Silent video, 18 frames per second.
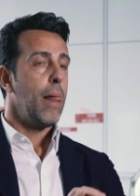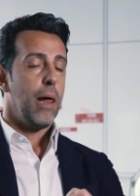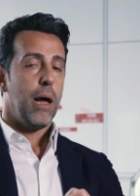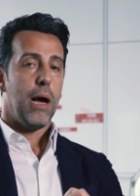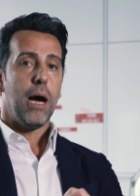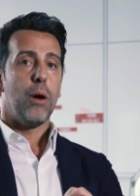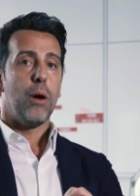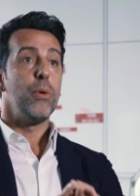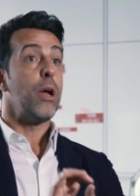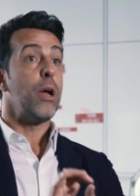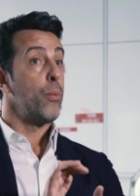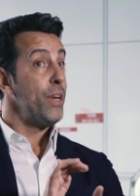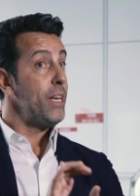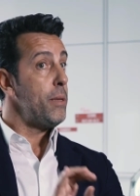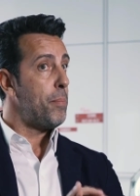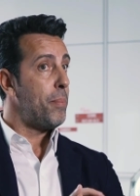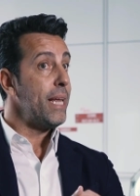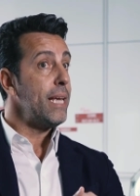Uh, we are
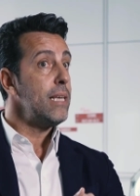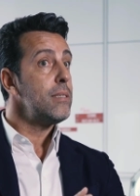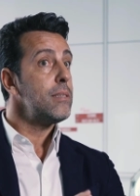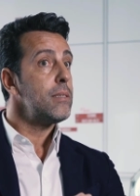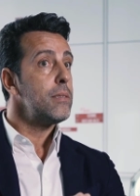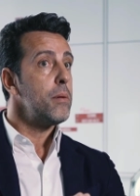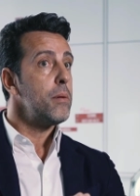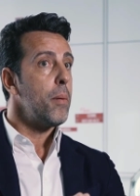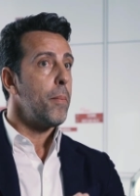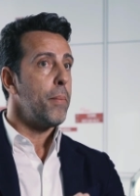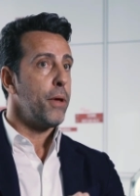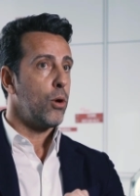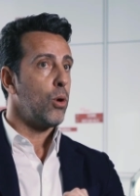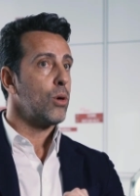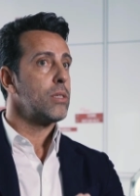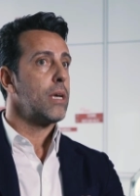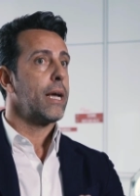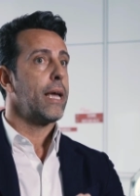really pleased
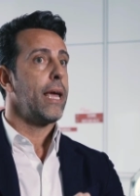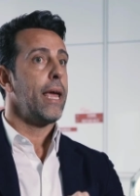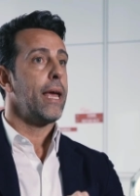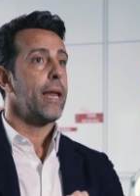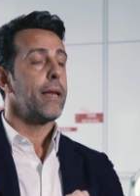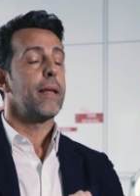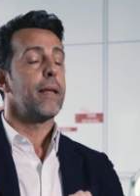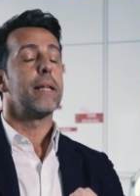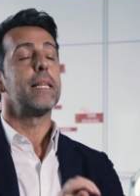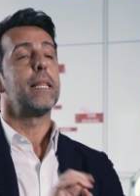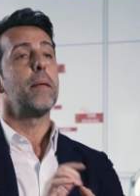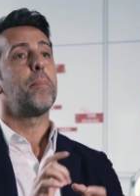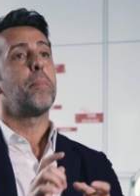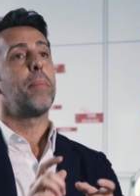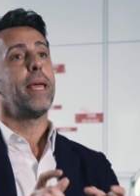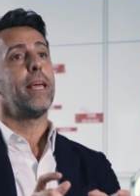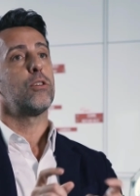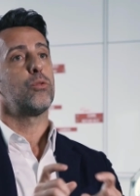because again, the
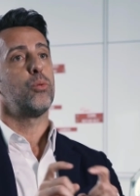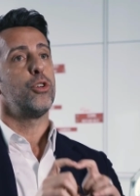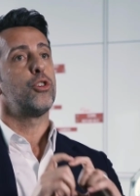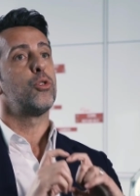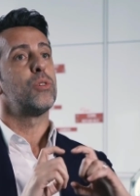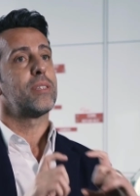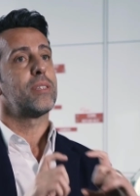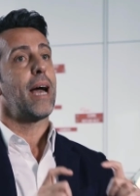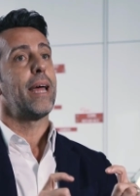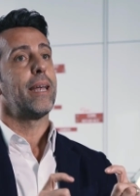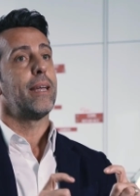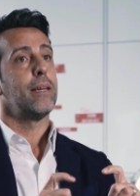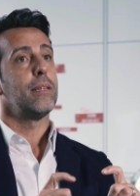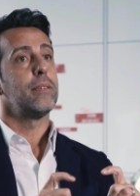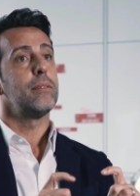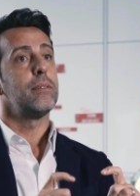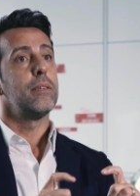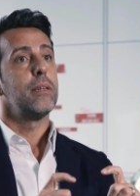players which we
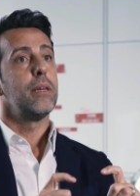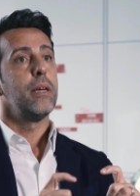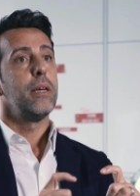signed,